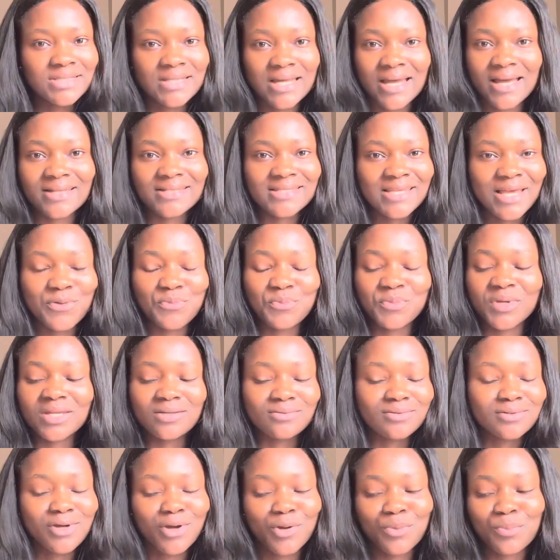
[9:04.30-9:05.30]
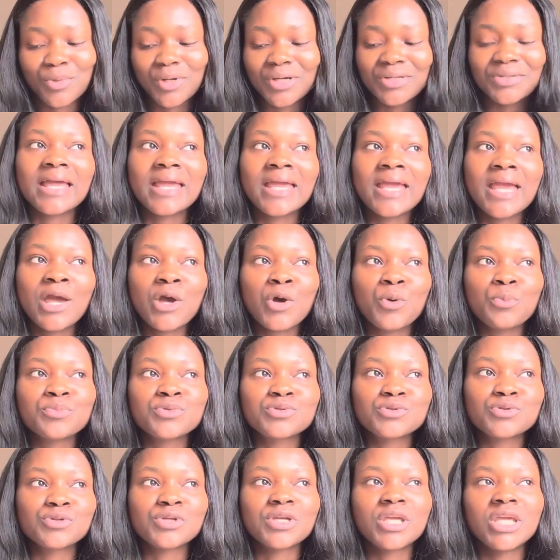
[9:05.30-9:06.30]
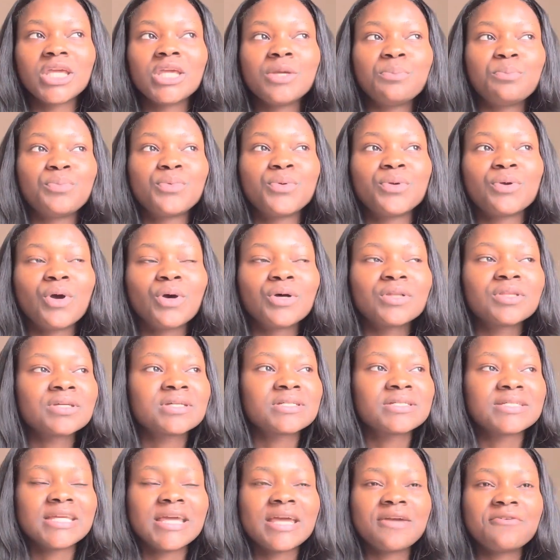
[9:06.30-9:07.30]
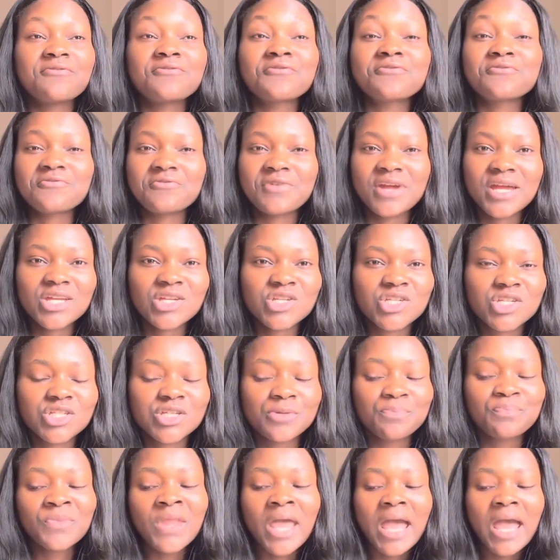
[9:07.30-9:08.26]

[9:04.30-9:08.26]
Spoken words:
that? I mean, come on. It helps to keep you under there fresh.